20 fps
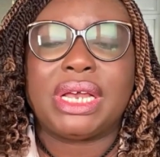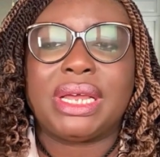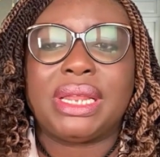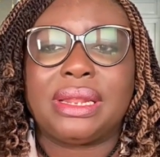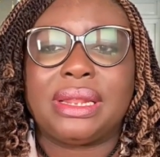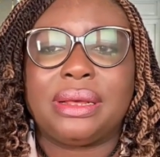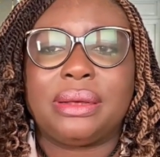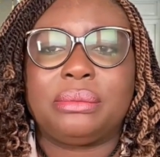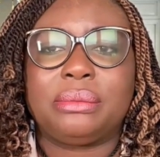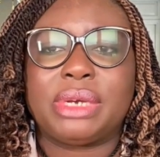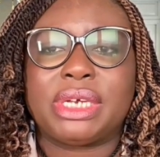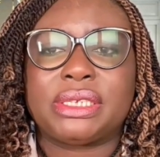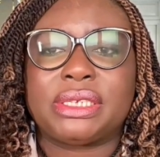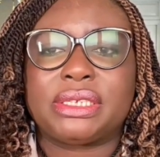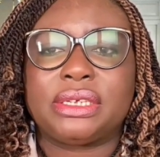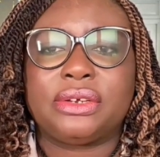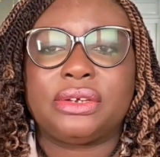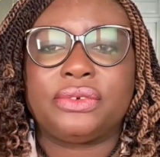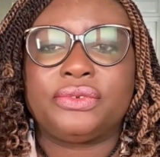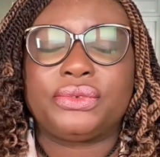allow
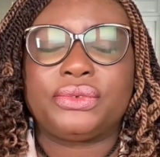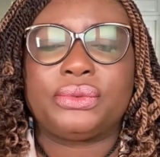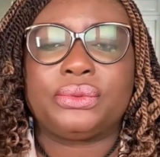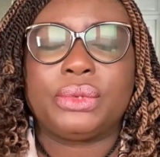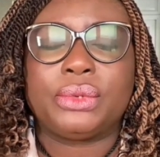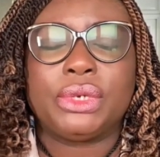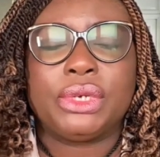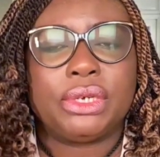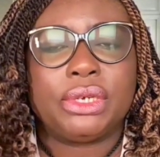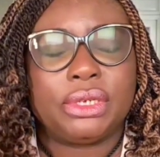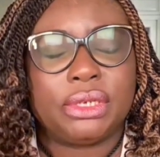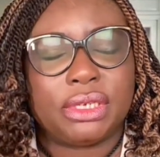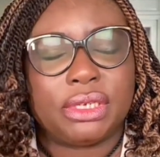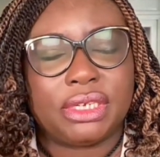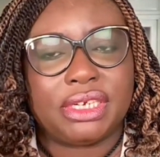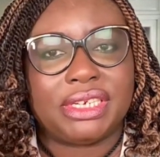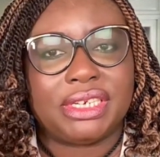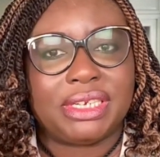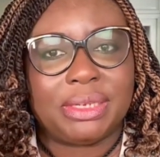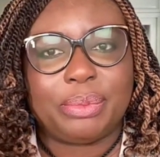myself to
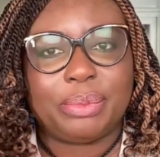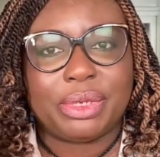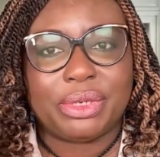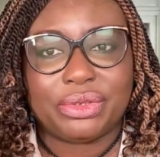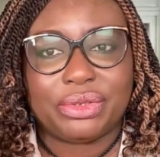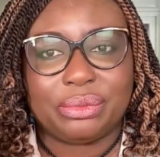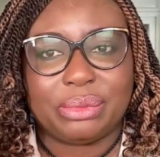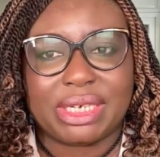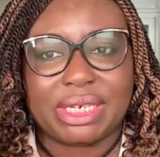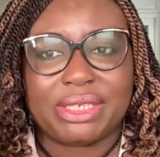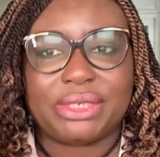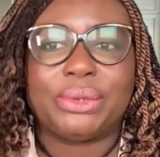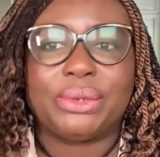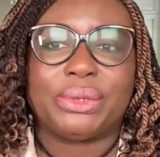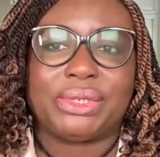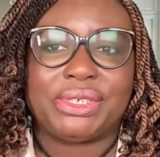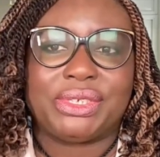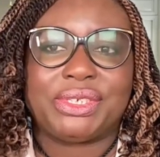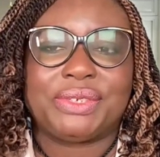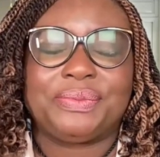deep into my
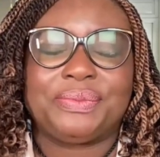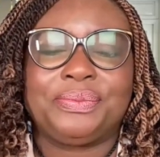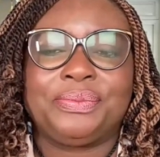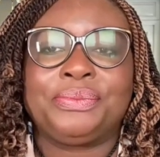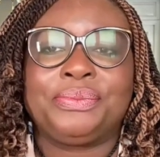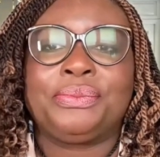thoughts